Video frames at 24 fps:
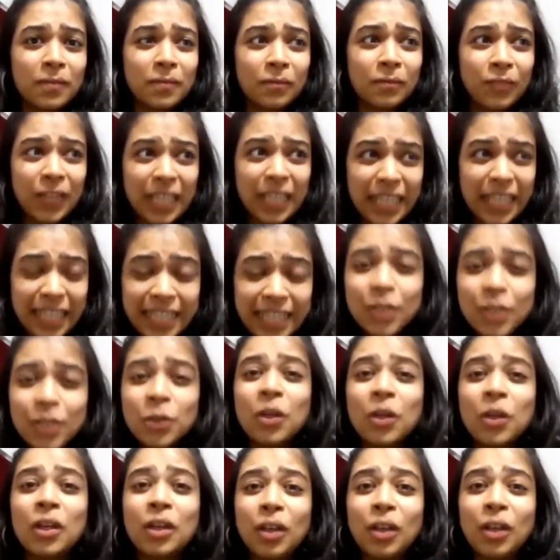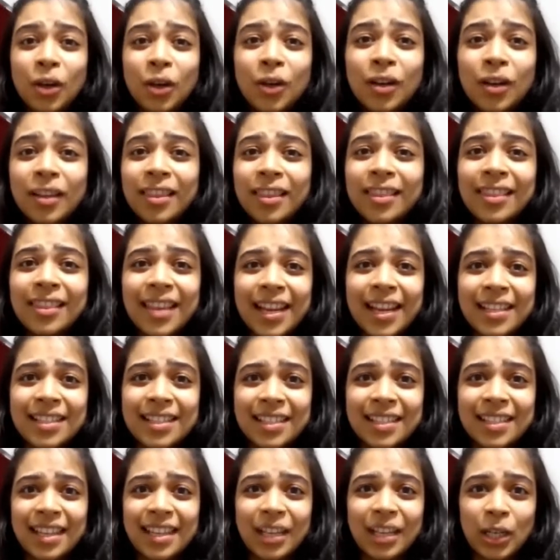We need to learn that
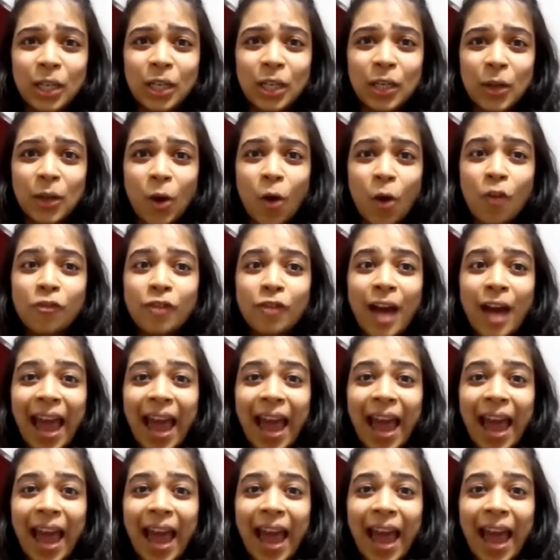skill of